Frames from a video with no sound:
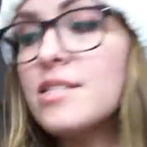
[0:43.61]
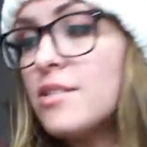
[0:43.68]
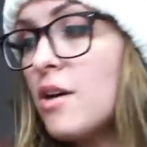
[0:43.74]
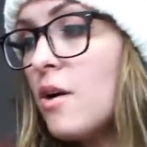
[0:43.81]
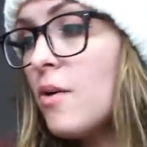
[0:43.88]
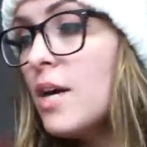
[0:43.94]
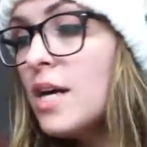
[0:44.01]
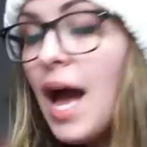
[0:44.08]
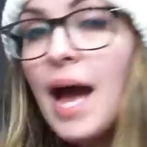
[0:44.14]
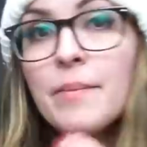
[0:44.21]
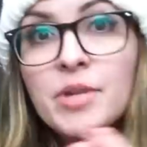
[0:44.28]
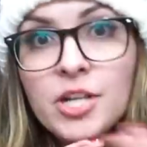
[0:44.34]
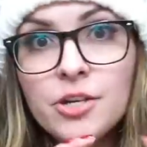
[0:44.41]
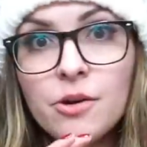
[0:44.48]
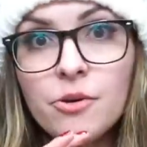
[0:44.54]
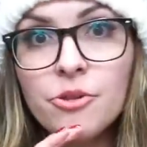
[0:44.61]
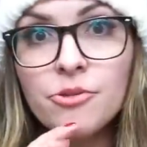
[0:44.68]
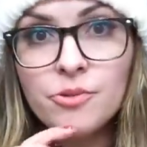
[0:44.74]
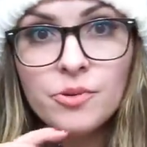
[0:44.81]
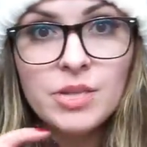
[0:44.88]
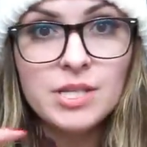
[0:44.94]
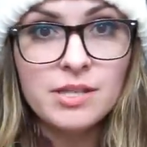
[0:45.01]
So I'm gonna go
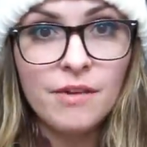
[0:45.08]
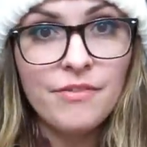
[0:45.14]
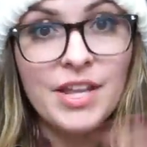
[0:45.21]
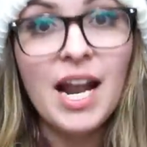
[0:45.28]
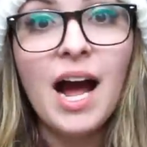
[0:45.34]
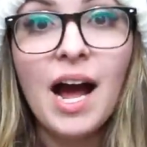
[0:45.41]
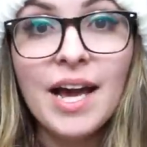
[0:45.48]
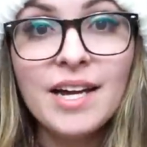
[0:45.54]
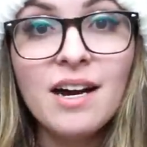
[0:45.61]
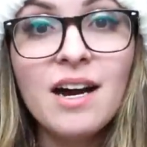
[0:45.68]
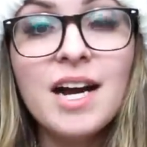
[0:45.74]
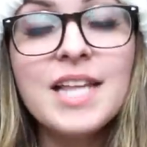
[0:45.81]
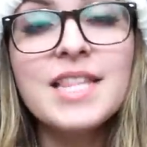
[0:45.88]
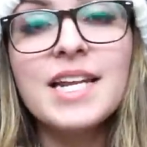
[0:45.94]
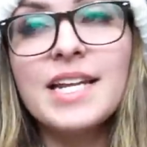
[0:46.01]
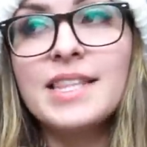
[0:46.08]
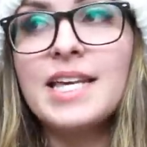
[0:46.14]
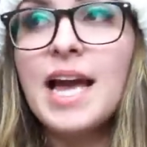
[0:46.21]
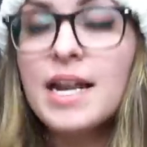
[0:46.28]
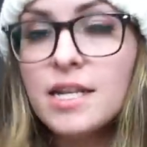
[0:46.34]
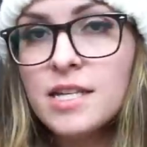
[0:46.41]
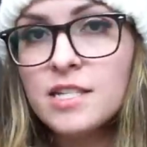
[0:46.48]
through the stuff that I got, and then at
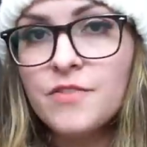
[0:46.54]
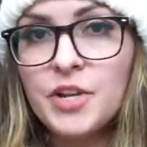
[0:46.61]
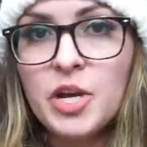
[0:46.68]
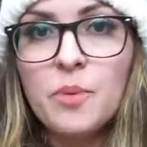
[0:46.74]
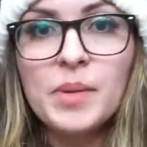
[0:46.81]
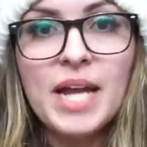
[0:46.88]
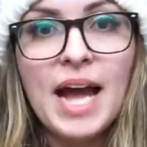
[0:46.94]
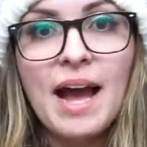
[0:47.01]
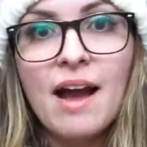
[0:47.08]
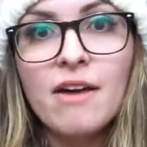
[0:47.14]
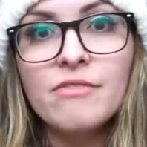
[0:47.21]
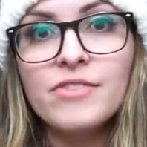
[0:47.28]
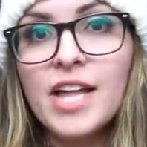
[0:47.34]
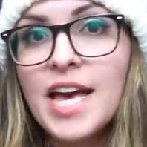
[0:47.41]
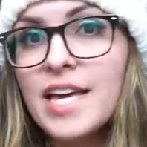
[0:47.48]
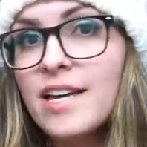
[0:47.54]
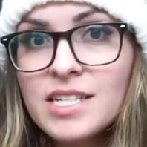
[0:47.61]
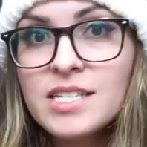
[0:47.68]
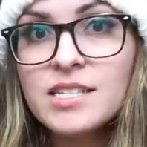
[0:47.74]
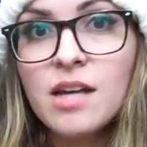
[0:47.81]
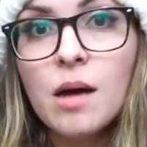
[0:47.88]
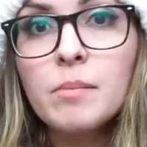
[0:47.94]
the end of this video I'm gonna have
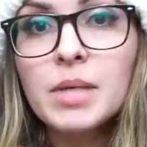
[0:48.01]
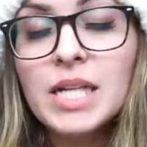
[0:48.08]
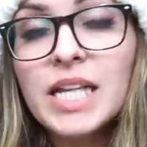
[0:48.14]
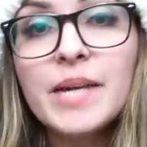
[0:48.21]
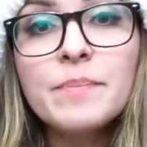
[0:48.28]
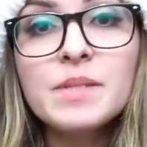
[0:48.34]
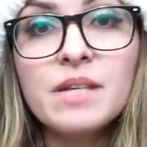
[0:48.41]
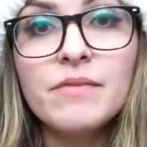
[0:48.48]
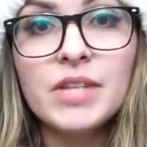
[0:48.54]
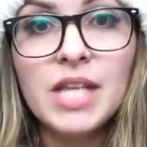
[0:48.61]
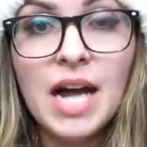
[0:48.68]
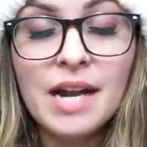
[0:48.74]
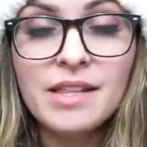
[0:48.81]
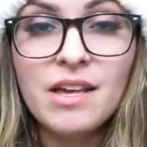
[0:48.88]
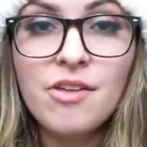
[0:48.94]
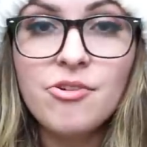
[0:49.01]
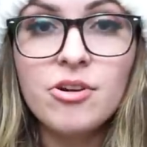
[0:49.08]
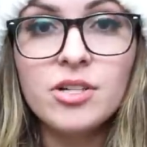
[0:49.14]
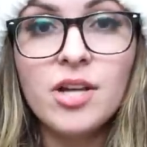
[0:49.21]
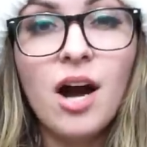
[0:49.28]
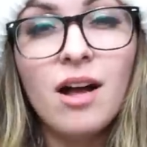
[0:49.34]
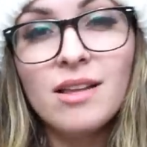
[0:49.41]
like some clips of a lot of the
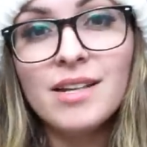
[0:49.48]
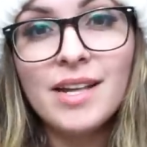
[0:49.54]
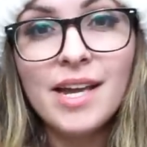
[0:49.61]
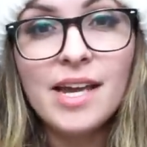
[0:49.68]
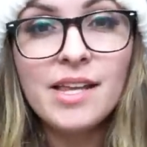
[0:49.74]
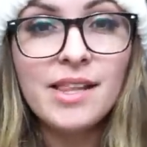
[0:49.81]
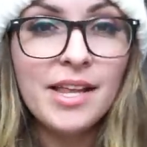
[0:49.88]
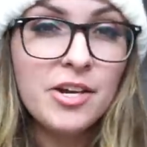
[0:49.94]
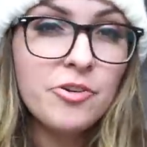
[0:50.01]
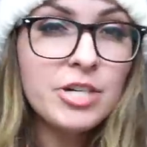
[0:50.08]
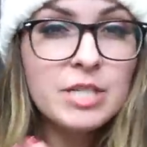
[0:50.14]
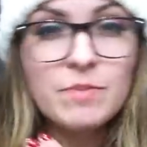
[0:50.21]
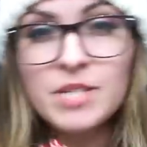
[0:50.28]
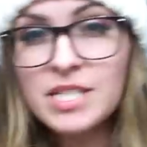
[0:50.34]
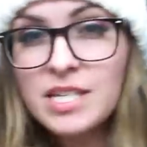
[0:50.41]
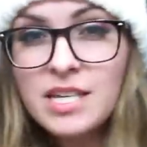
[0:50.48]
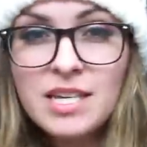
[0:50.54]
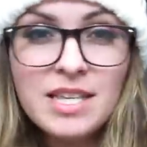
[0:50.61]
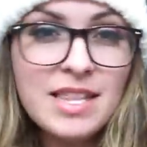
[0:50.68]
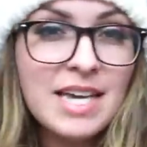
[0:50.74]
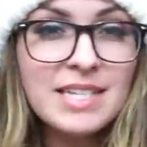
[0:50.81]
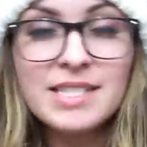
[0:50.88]
other holiday, like
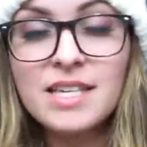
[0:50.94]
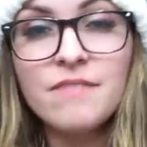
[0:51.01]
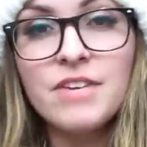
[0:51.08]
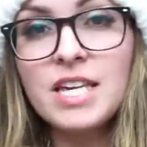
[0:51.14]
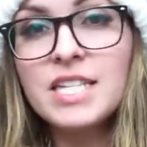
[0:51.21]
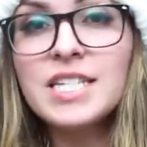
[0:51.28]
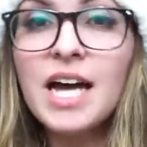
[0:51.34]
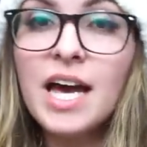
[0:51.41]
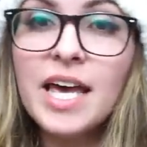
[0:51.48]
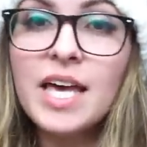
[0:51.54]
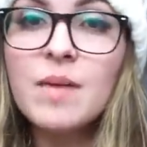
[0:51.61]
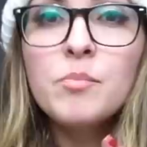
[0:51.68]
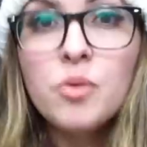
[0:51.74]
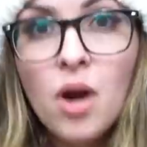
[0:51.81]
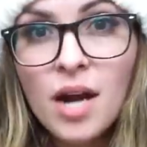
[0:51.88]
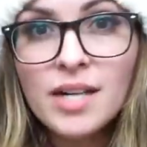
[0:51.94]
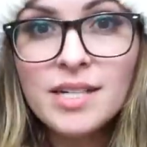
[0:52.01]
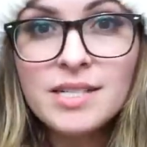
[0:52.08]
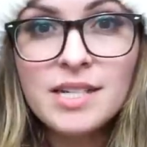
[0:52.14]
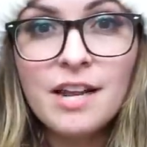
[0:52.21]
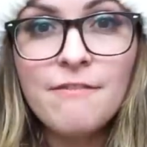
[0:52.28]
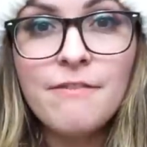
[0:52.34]
Christmassy, Thanksgiving type products
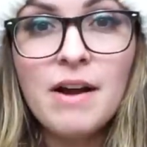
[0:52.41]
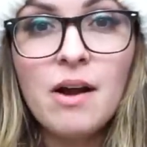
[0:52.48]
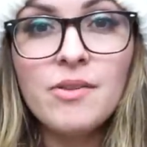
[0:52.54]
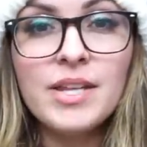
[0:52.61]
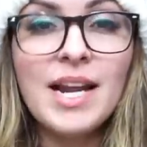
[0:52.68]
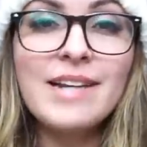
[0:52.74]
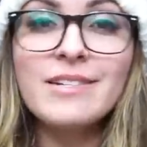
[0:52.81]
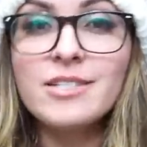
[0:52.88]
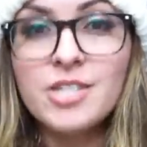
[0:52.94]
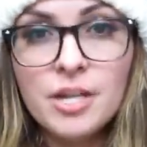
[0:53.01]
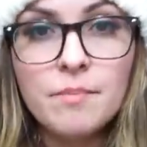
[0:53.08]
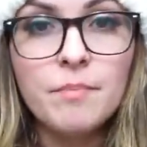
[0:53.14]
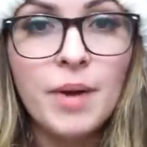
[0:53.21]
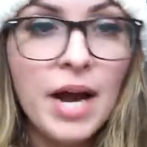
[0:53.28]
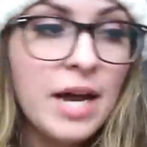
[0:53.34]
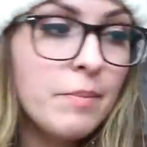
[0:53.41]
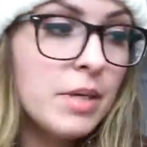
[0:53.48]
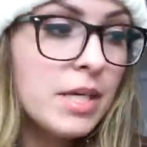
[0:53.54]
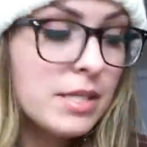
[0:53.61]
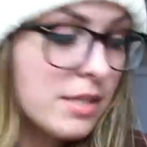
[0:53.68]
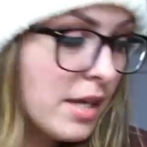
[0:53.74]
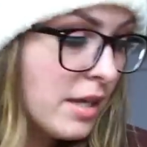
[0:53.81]
that I found that I just didn't buy
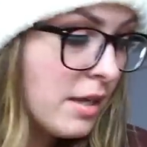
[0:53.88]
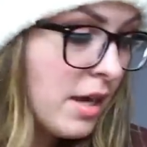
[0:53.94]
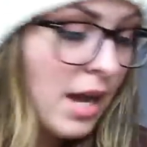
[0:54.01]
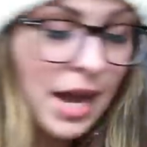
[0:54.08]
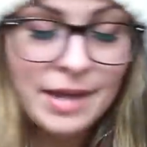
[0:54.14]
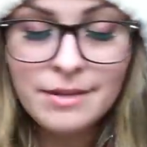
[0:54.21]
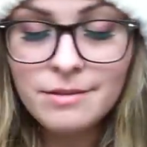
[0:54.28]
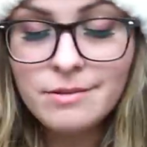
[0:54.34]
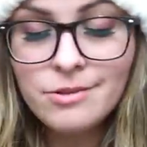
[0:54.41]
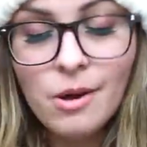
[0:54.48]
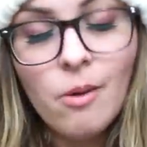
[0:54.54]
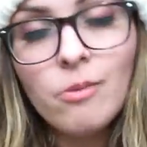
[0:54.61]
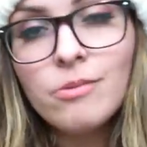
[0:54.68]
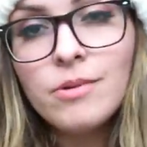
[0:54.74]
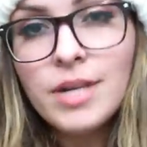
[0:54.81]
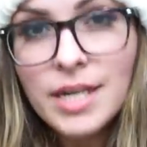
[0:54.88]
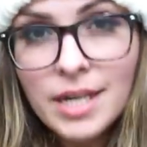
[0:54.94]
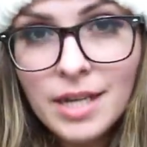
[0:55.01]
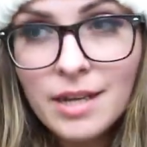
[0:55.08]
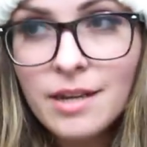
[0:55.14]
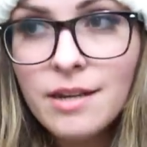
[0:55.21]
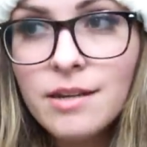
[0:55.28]
because like I don't
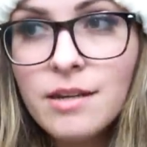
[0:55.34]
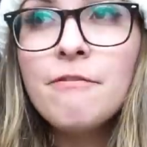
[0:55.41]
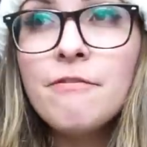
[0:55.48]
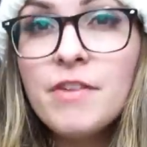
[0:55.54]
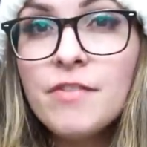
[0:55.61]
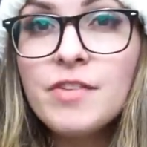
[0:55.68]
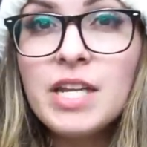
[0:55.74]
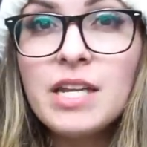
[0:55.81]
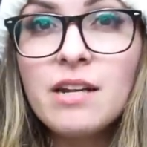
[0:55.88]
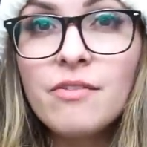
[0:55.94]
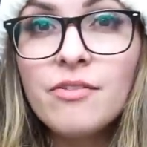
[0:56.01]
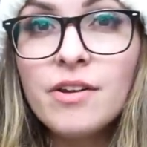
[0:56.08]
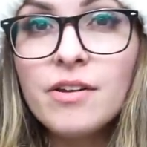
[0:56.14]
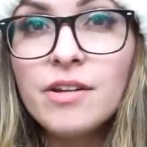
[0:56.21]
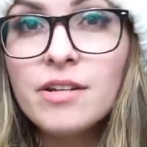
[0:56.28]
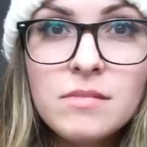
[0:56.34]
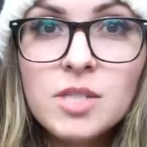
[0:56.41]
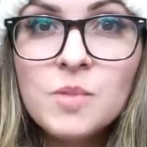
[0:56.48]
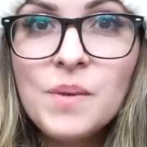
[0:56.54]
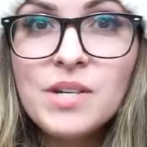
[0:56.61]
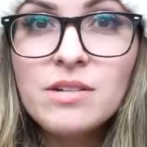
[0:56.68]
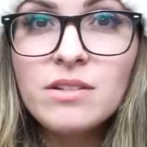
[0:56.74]
need 50 different
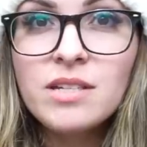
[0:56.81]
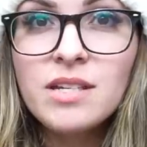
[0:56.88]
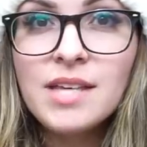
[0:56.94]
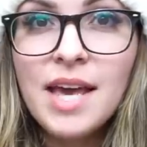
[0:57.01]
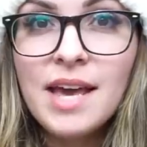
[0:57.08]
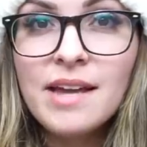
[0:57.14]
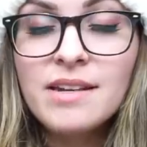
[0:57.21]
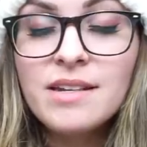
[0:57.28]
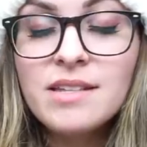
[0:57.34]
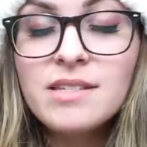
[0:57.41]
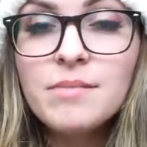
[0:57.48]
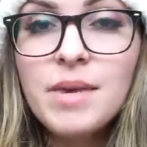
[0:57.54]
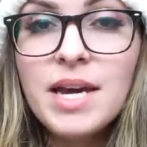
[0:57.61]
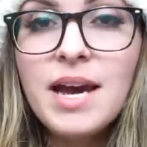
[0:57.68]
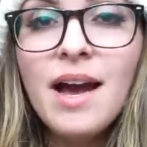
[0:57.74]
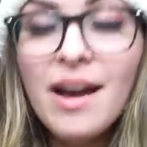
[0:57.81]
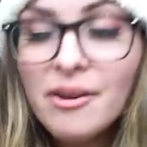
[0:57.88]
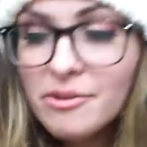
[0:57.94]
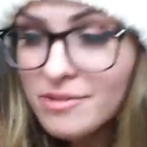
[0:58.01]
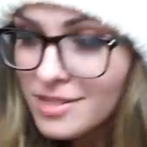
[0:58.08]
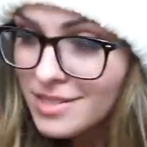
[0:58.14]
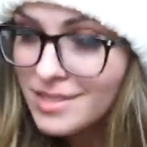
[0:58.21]
specialty candies in my
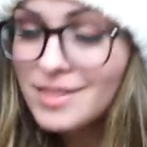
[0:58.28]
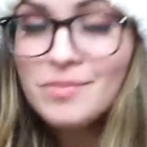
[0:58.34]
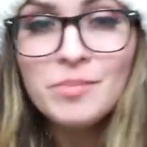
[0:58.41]
house.